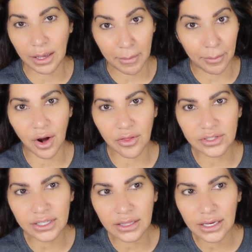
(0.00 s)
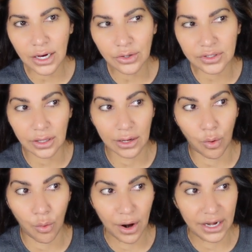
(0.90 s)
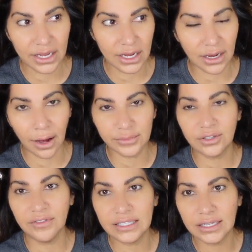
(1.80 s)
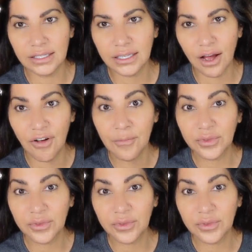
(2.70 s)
Like my brother's a Leo, so like when he comes to visit and stuff,